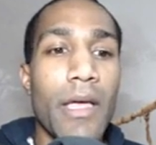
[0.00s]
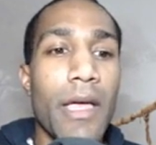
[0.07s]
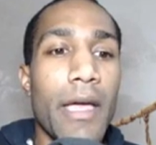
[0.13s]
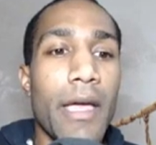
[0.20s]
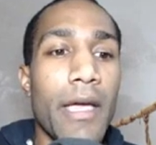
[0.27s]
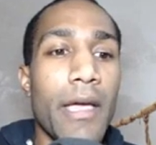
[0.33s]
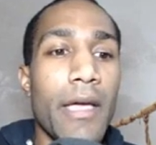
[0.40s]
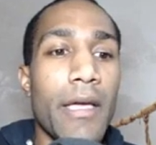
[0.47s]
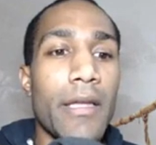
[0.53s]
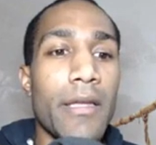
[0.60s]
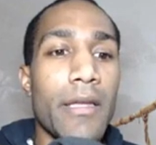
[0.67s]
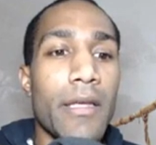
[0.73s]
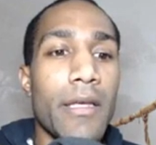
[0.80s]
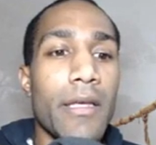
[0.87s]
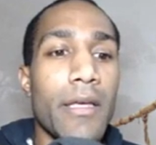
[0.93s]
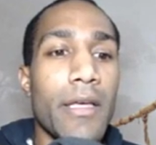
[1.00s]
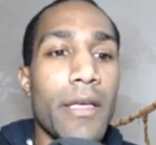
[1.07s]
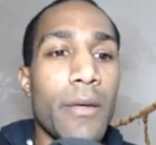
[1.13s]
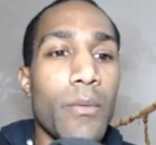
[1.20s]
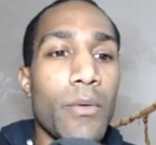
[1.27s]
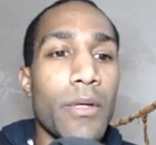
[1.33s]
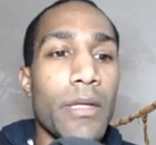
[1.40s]
and
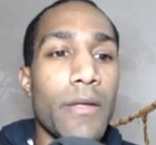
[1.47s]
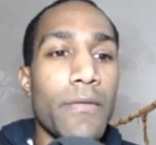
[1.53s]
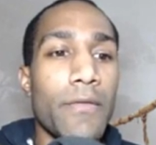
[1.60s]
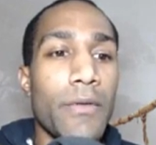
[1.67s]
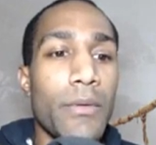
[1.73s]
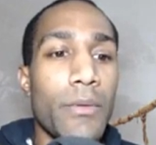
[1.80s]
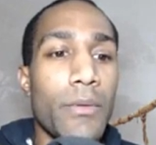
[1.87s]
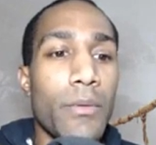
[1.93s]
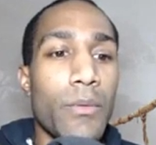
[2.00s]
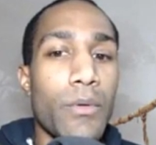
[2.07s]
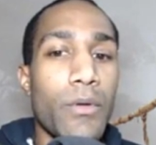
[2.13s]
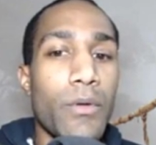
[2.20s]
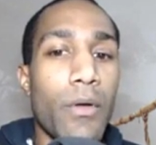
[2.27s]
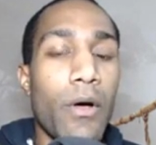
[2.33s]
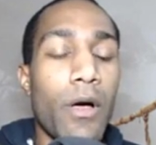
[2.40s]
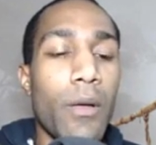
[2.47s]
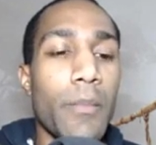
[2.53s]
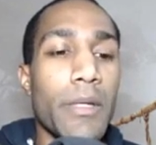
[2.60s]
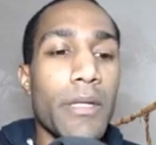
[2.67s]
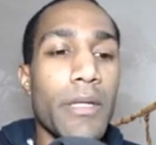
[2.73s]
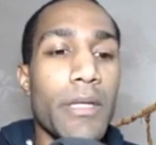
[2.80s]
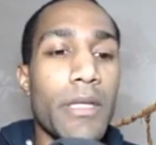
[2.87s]
it will give you
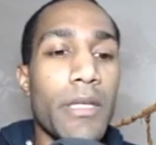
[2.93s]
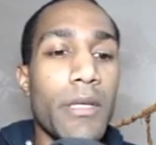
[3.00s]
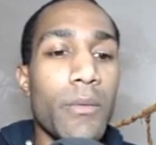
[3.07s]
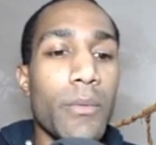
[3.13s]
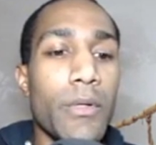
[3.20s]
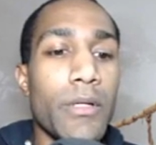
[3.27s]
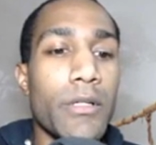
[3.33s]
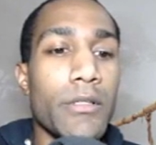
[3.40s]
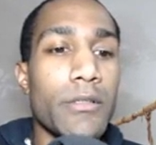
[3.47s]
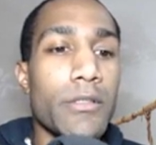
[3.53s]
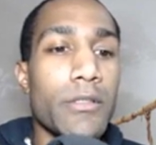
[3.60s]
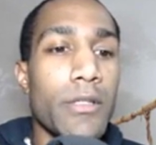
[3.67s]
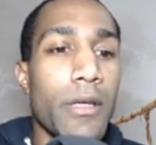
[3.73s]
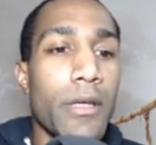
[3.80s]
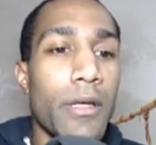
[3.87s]
common keywords.